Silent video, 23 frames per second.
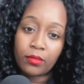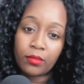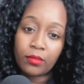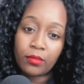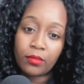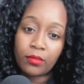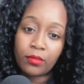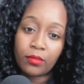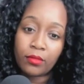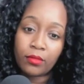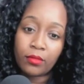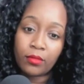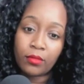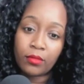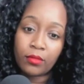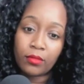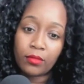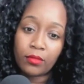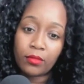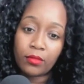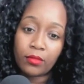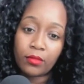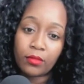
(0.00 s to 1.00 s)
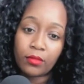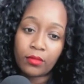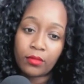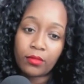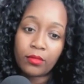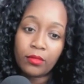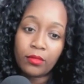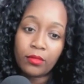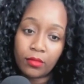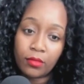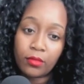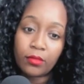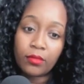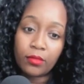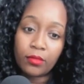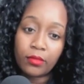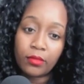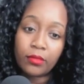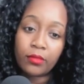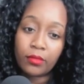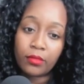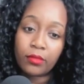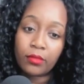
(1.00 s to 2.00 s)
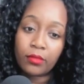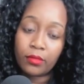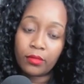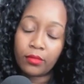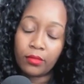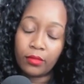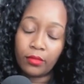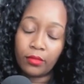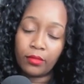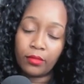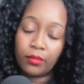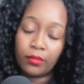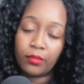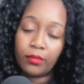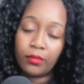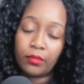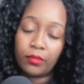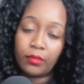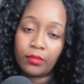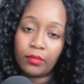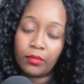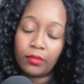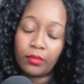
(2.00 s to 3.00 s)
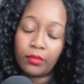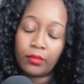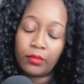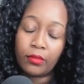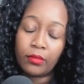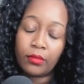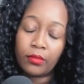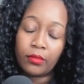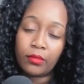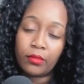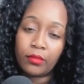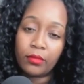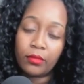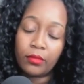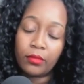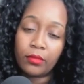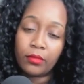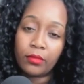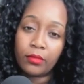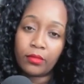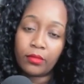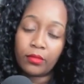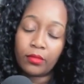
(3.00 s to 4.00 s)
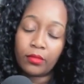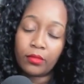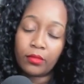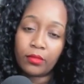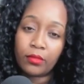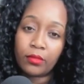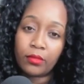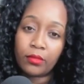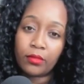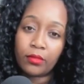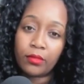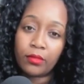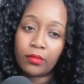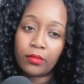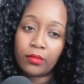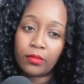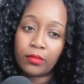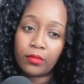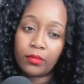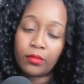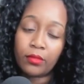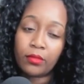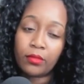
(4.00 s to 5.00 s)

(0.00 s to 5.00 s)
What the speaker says: No words are spoken by the person on screen.